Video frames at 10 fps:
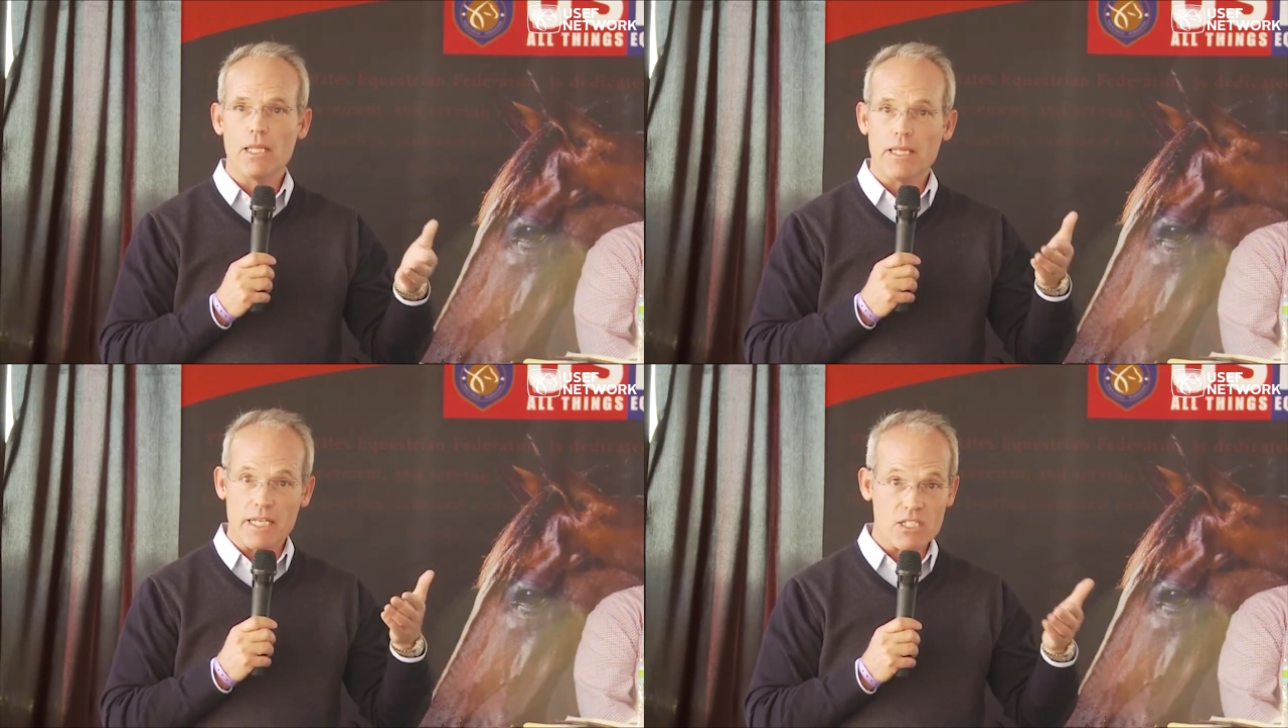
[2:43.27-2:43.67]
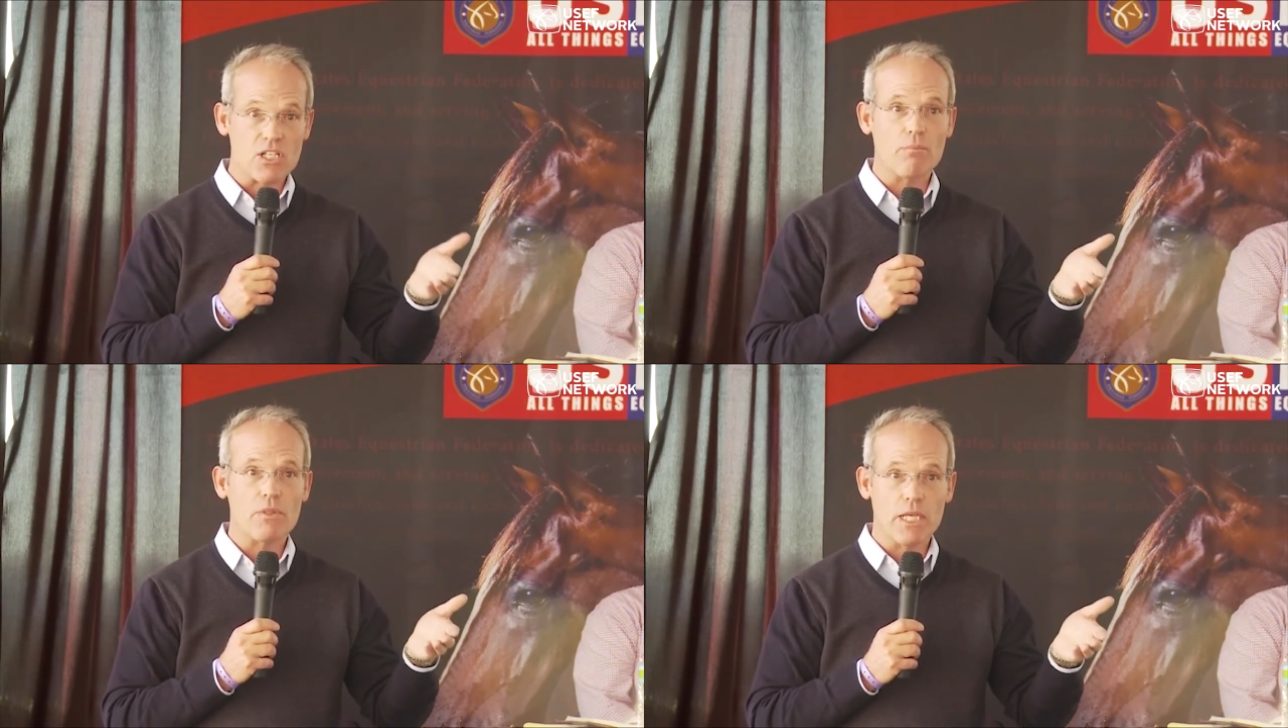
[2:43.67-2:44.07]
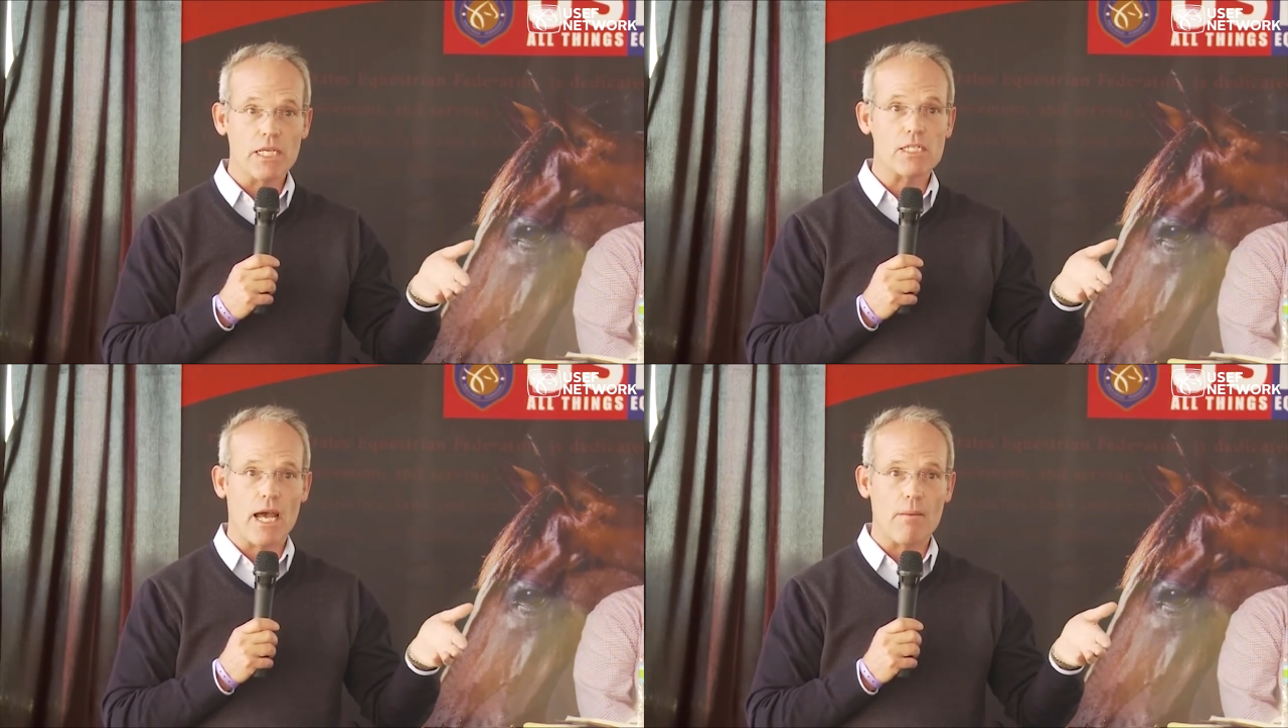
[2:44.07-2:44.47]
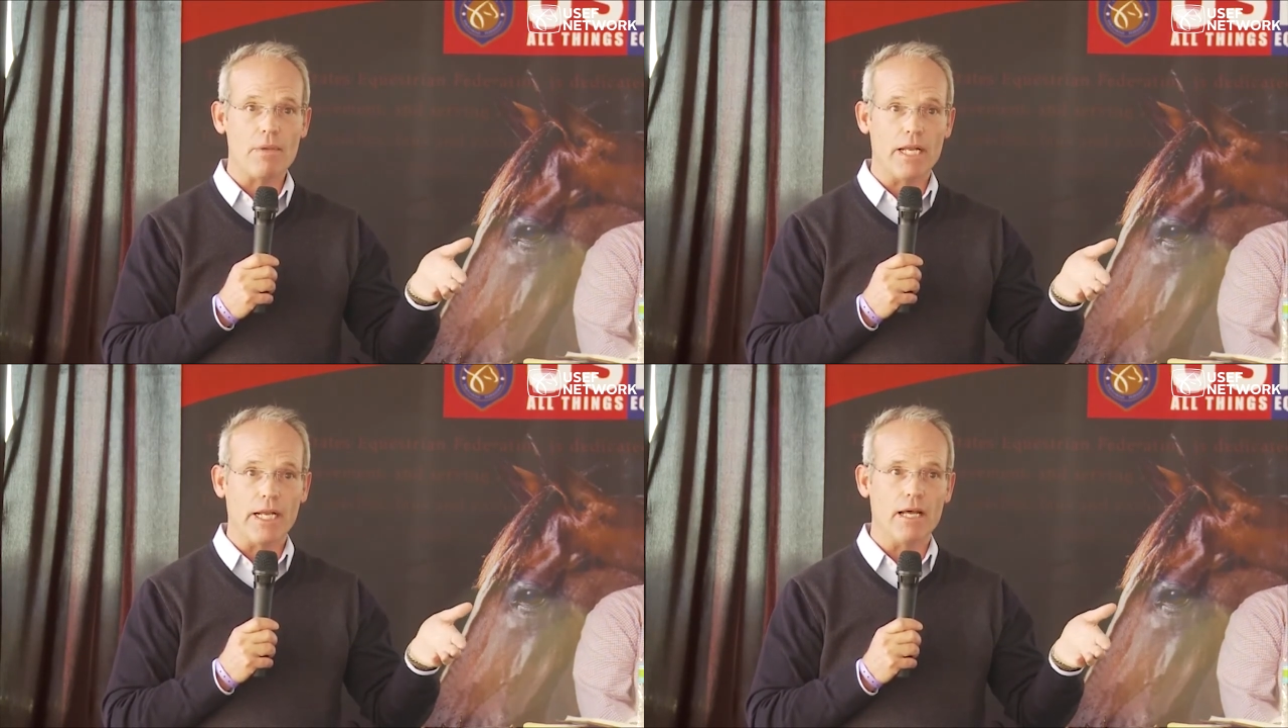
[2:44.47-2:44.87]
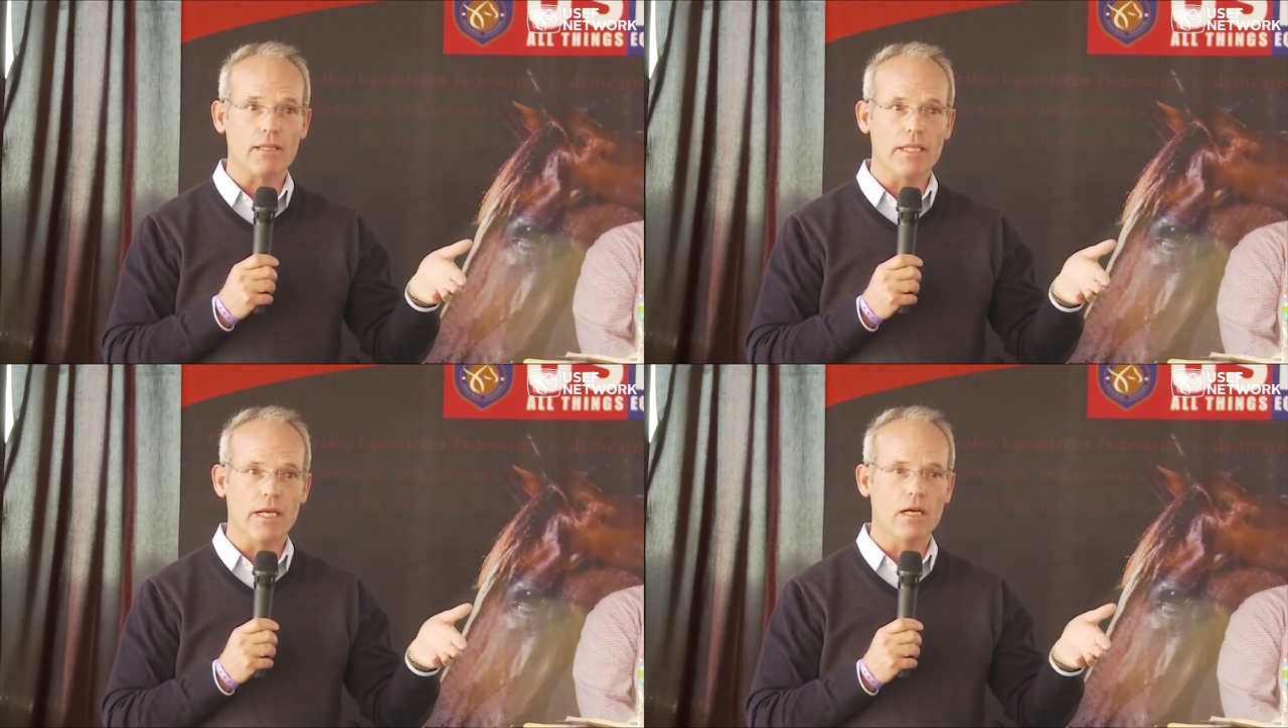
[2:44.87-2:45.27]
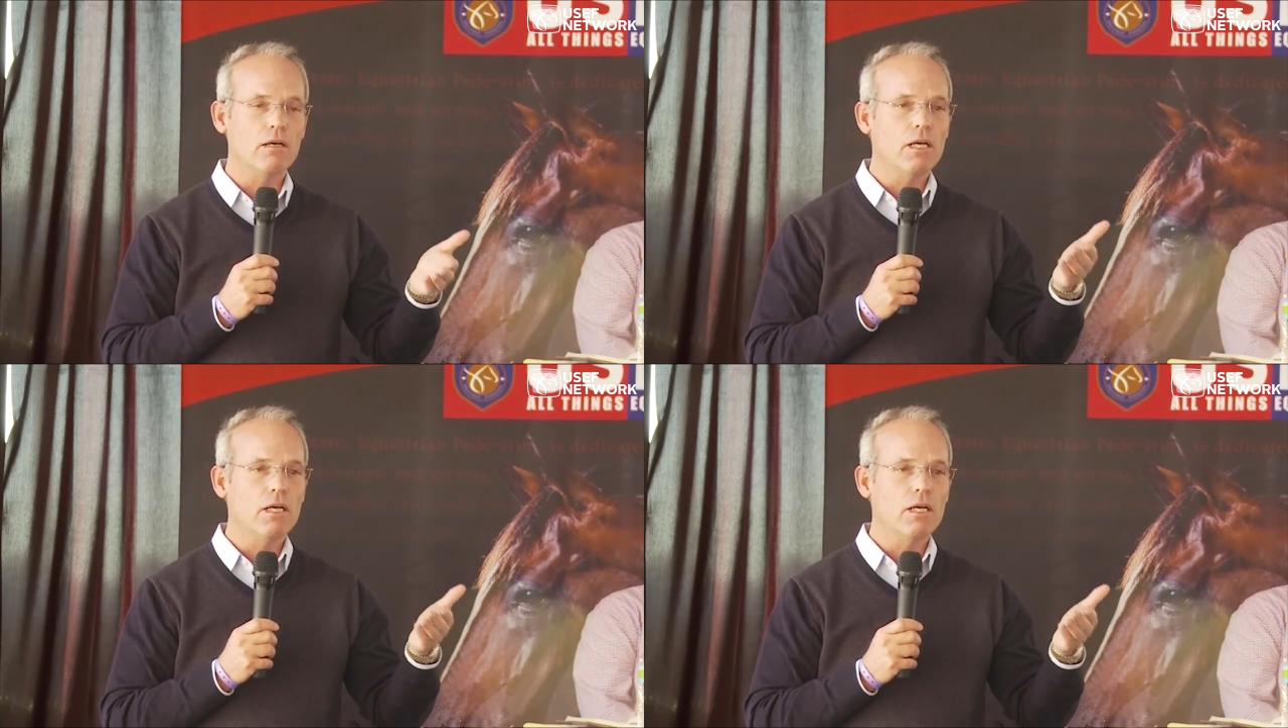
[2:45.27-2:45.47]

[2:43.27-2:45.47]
that something is happening out there.